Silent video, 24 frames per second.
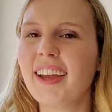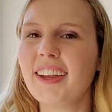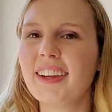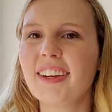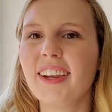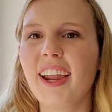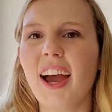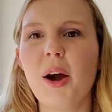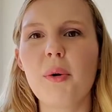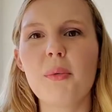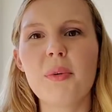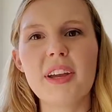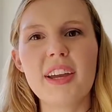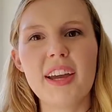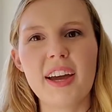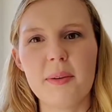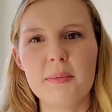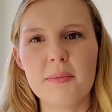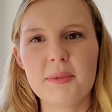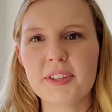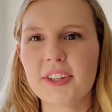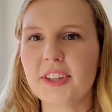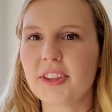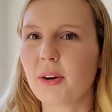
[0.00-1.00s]
Now we
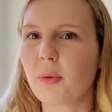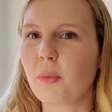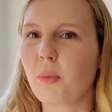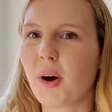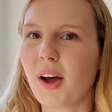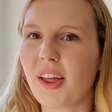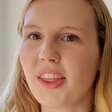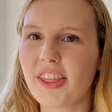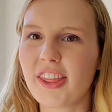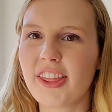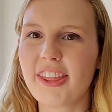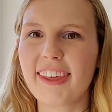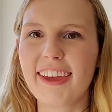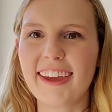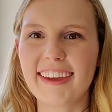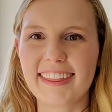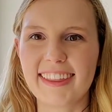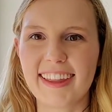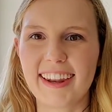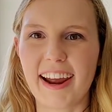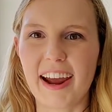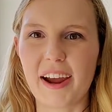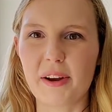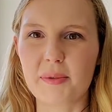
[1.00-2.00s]
come to the one thing
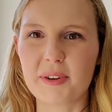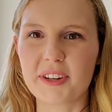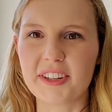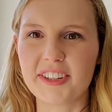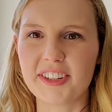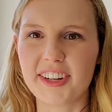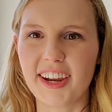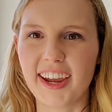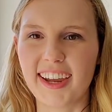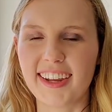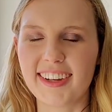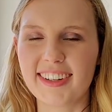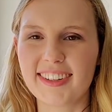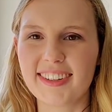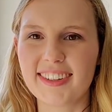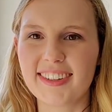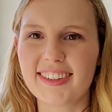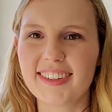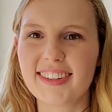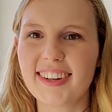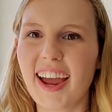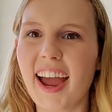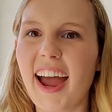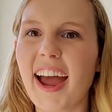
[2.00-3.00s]
that I would
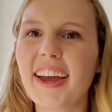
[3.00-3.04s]
change.